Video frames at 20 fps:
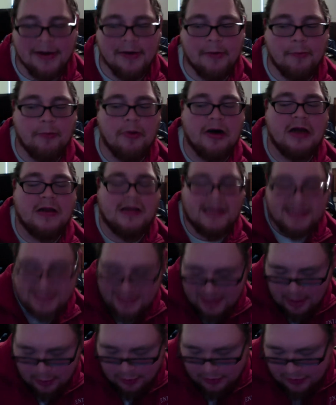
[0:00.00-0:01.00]
Well, let's
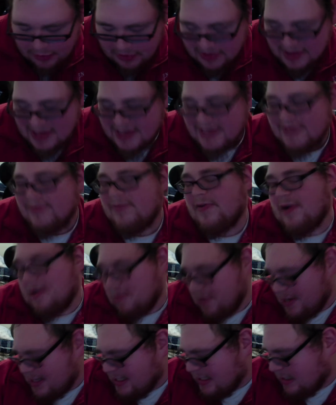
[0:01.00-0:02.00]
go through this
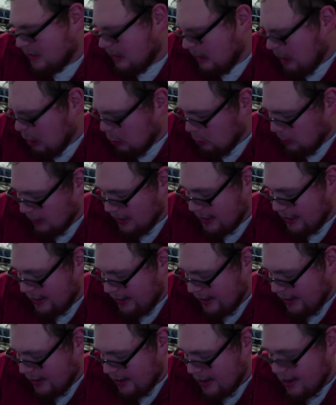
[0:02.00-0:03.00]
very
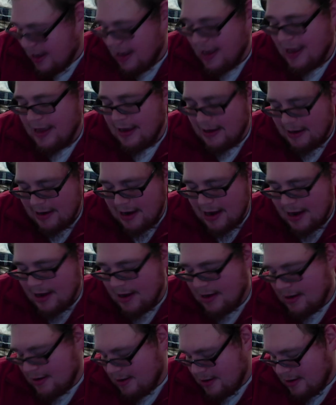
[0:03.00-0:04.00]
slowly
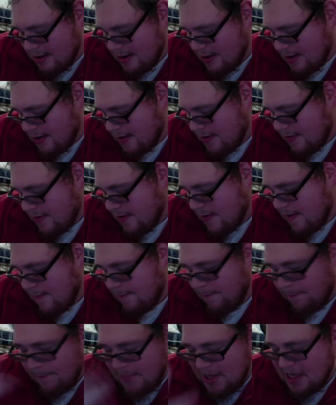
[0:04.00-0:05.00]
and
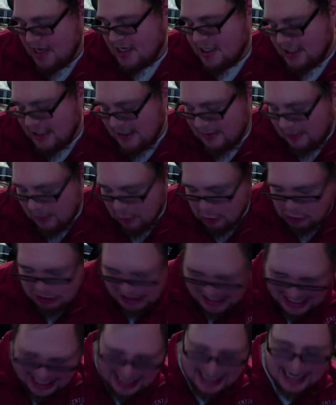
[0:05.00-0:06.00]

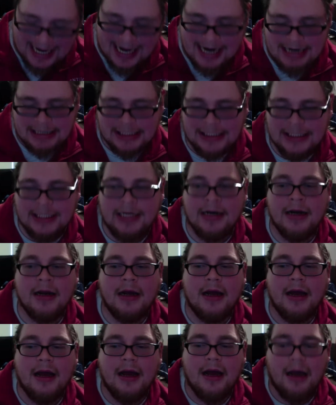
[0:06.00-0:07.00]
PG-13-ish.
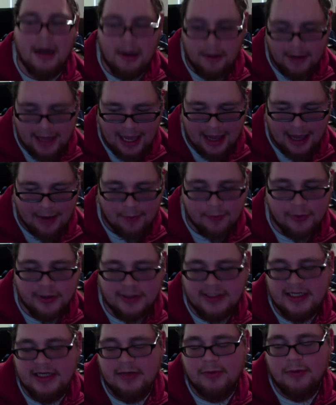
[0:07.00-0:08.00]
Okay, well,
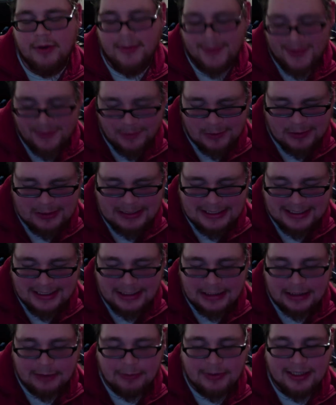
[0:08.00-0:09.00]
do you remember the
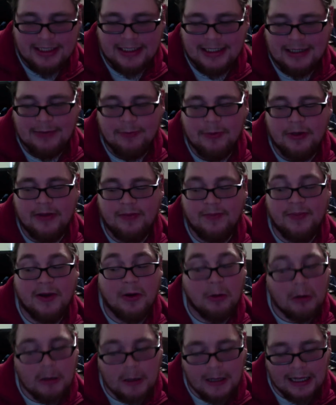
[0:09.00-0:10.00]
situation with Bill
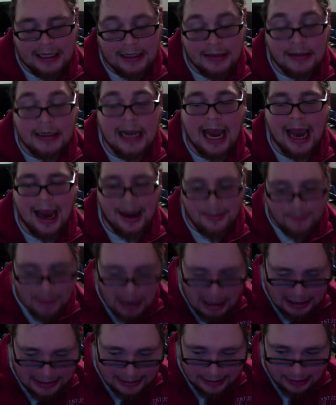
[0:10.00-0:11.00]
Clinton and
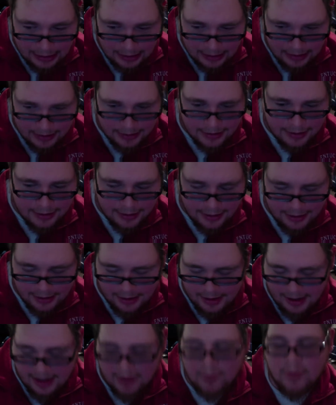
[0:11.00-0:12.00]
Monica
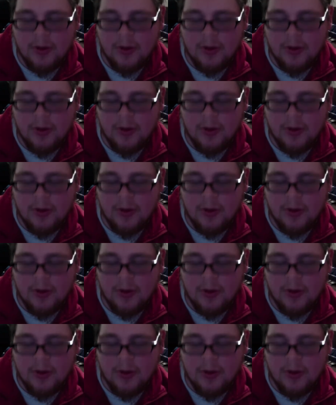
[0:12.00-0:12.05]
in the